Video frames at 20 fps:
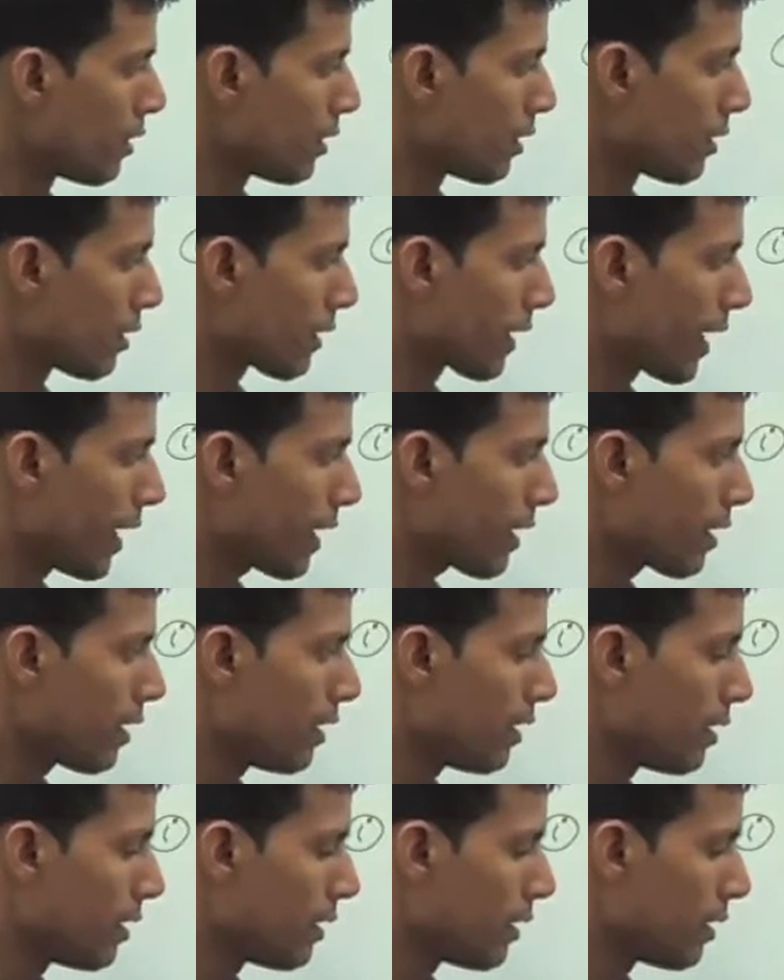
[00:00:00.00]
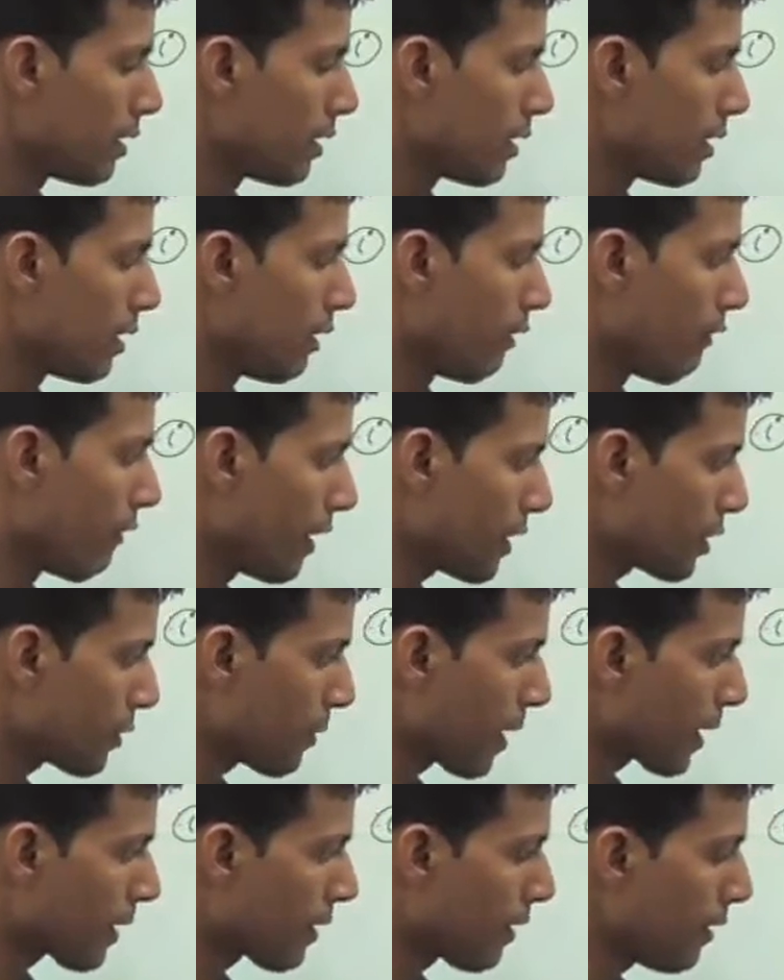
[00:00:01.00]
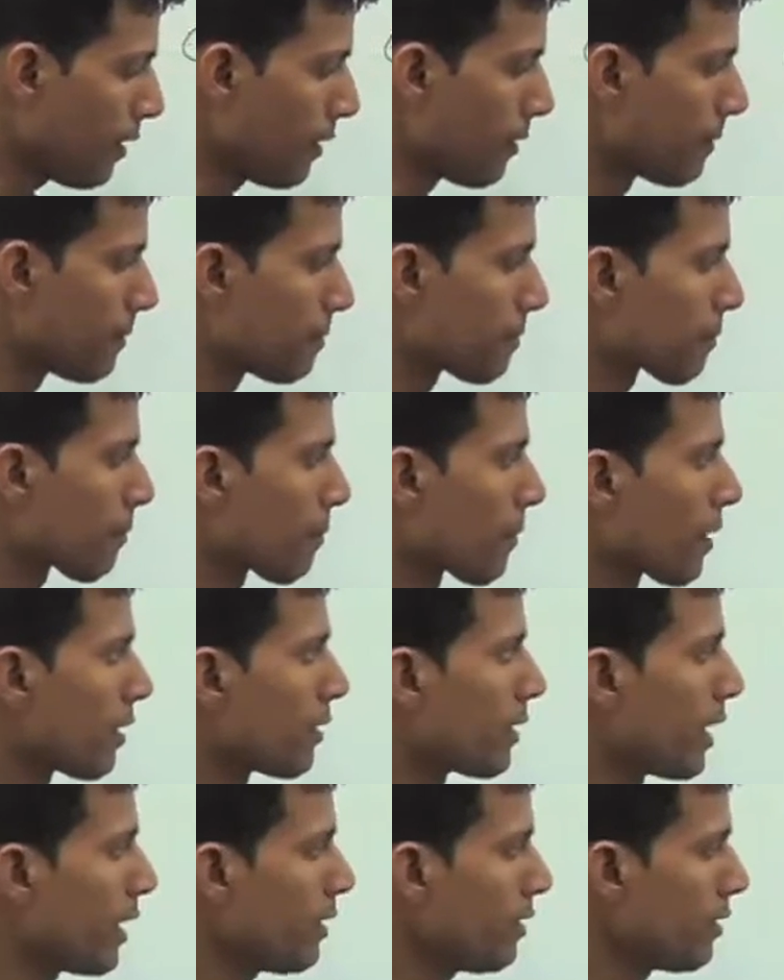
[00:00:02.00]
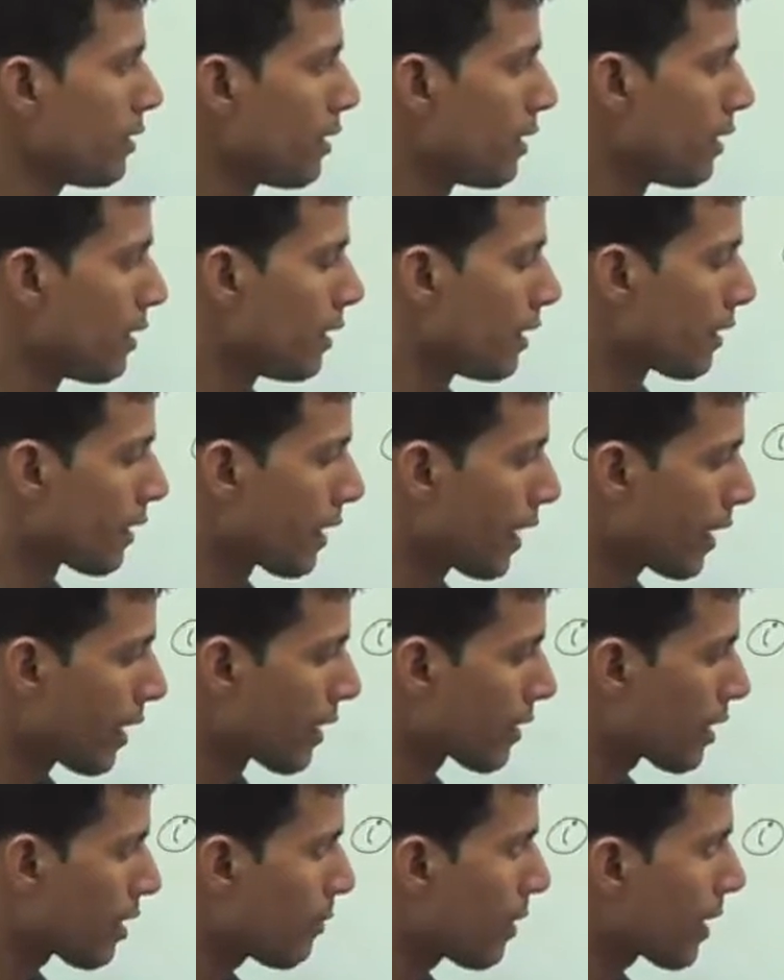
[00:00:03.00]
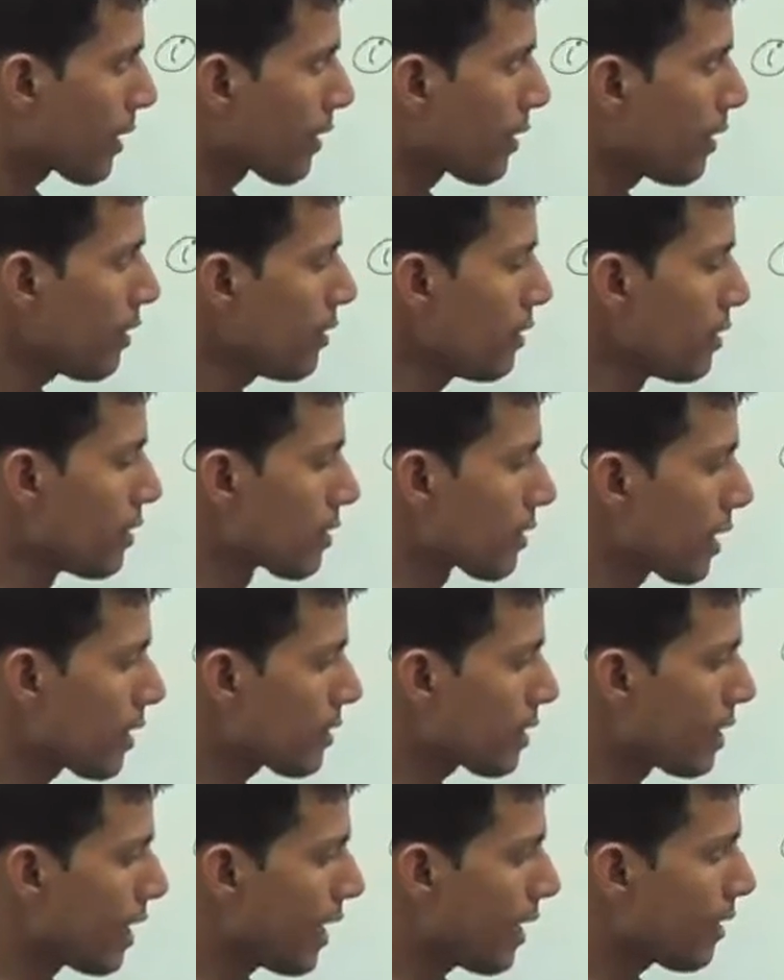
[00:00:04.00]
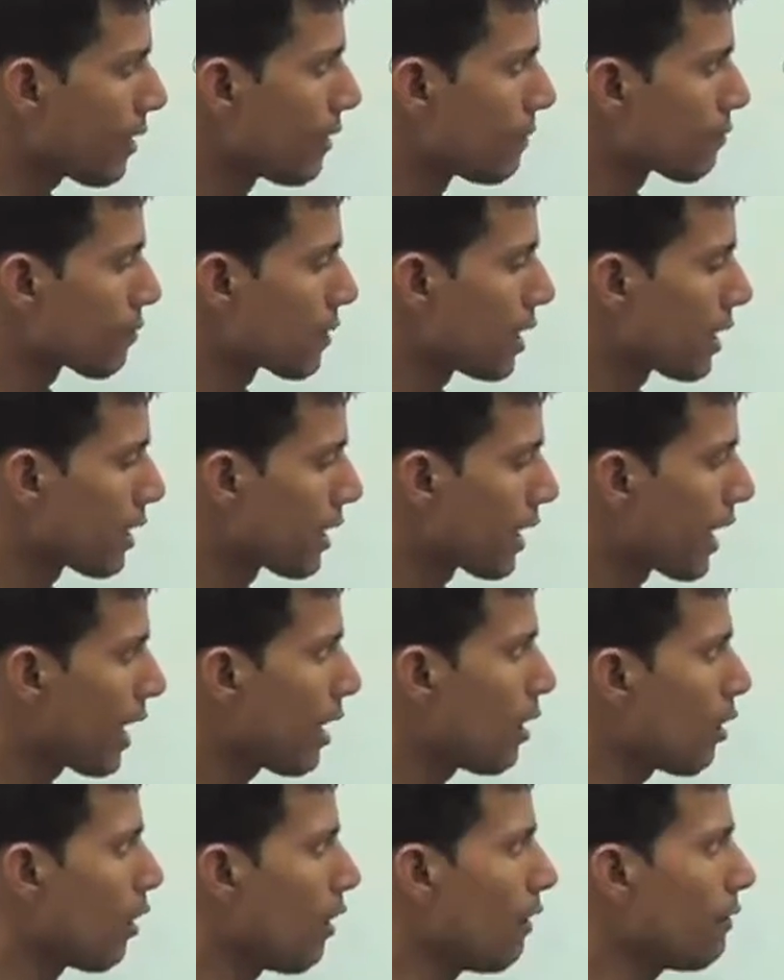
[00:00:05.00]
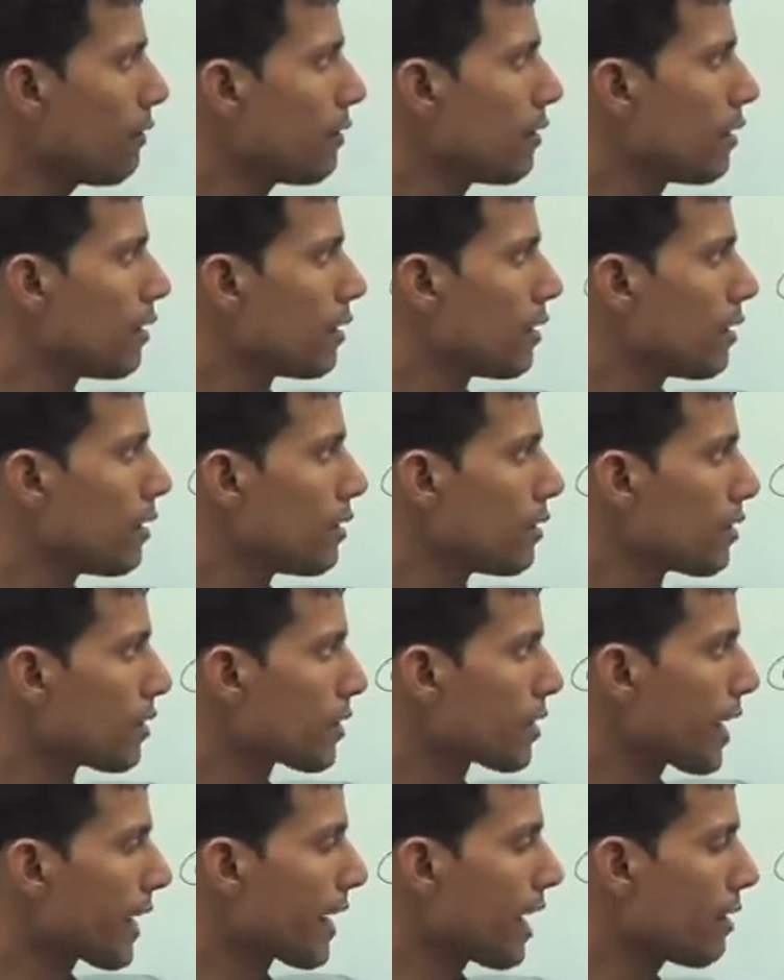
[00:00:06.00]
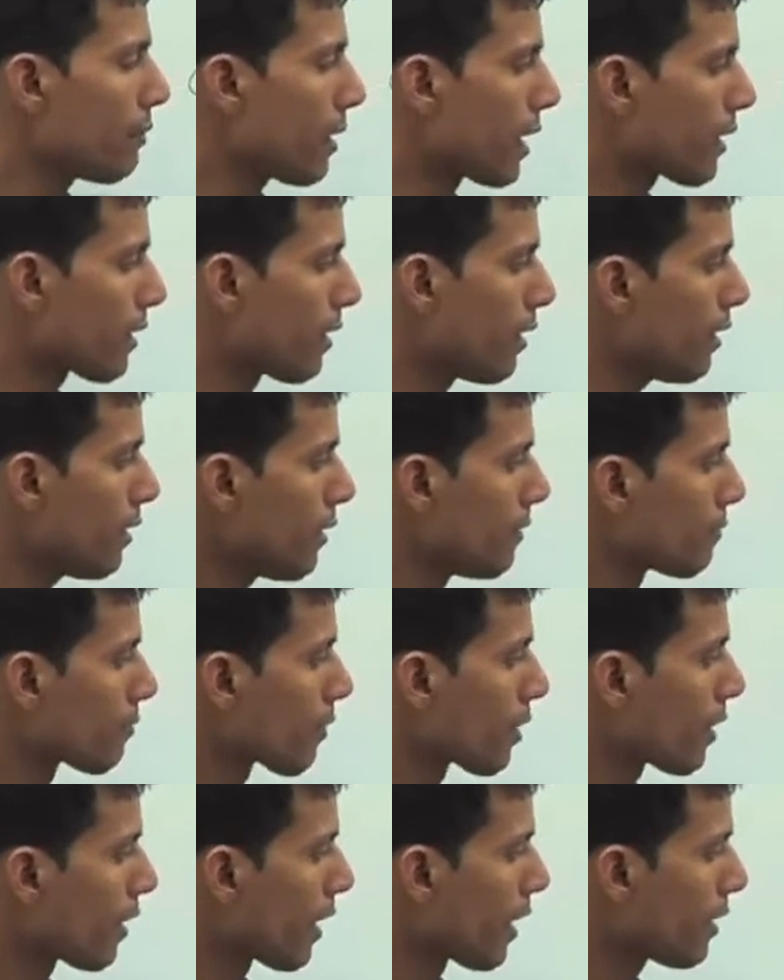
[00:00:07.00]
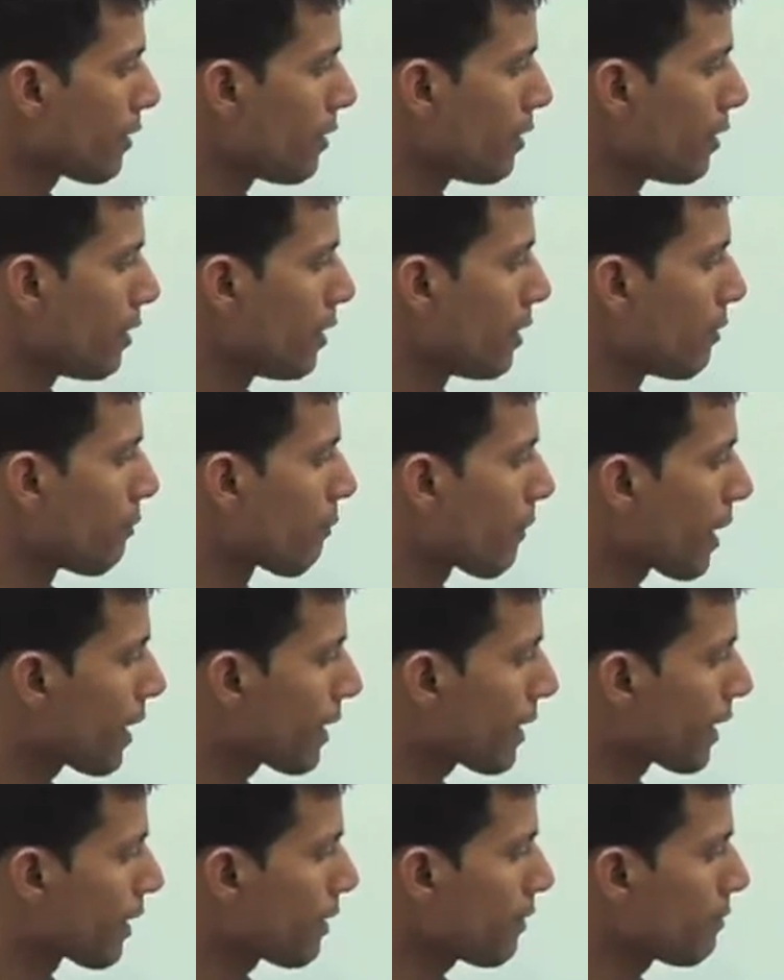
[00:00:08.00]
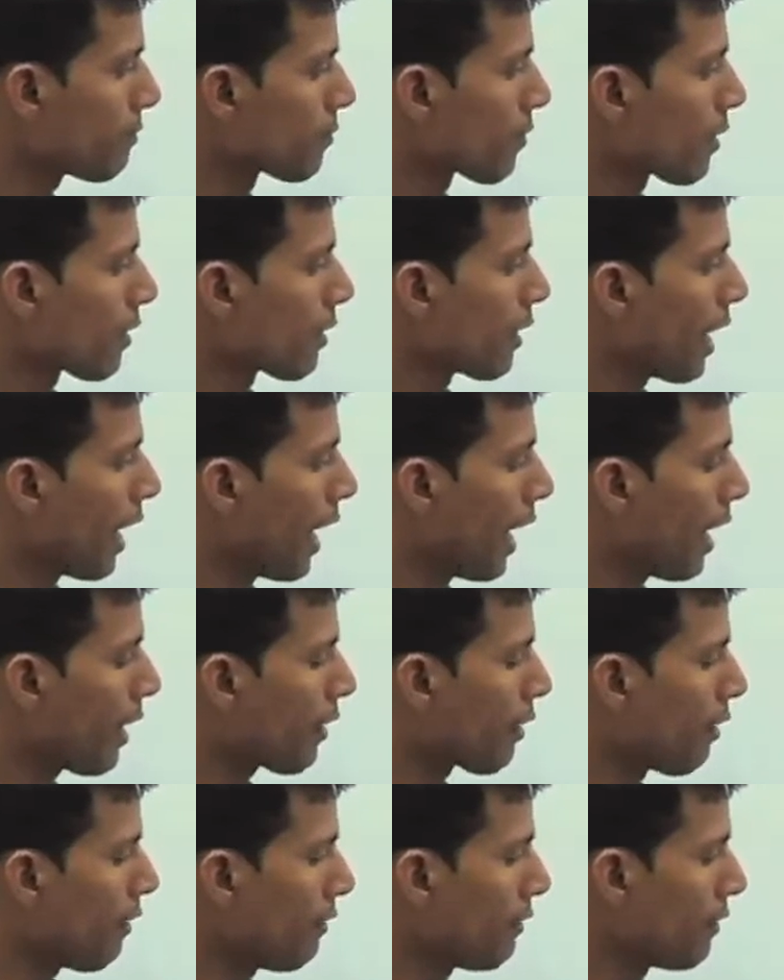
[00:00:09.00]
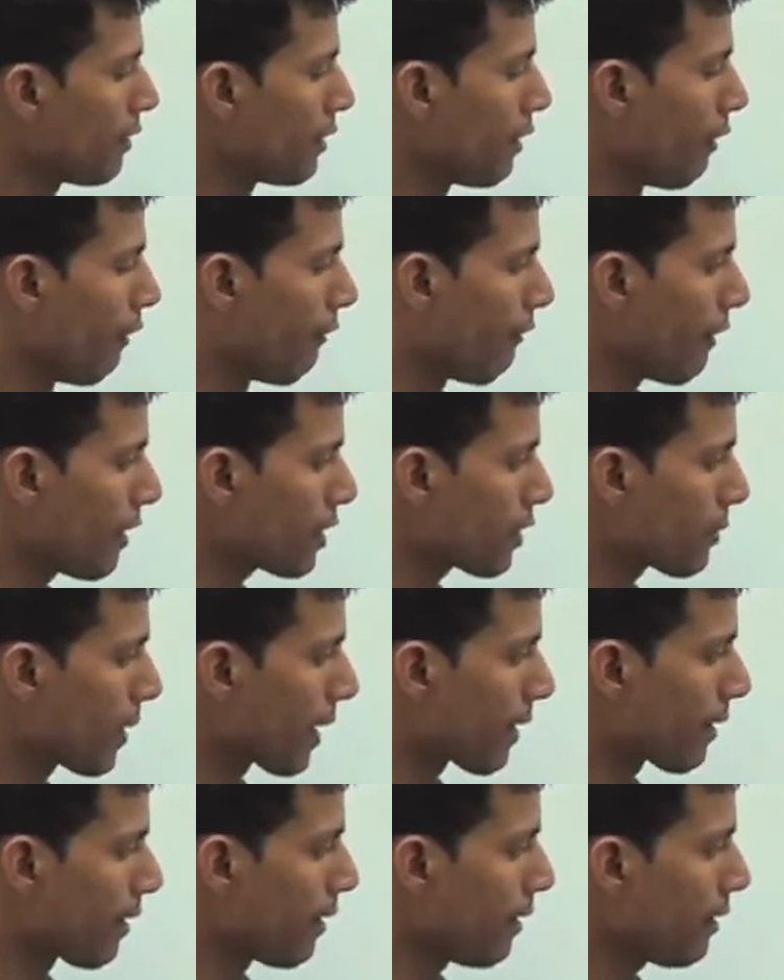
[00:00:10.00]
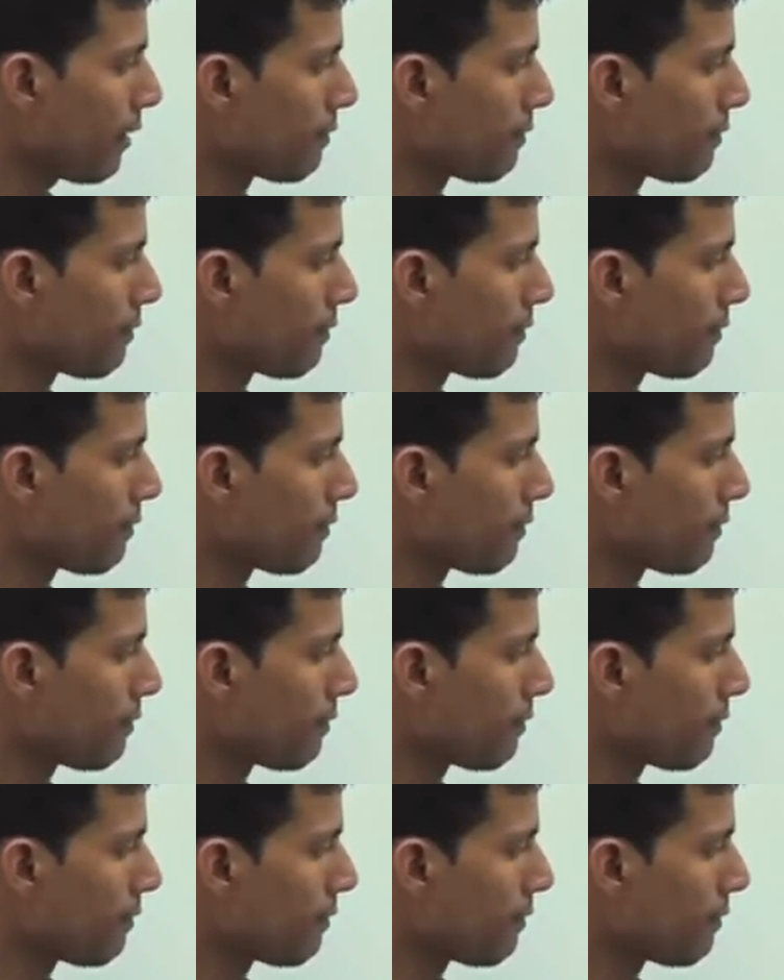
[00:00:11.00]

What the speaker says: take first vector, then take another vector such that the tail of second vector is meeting the head of first vector.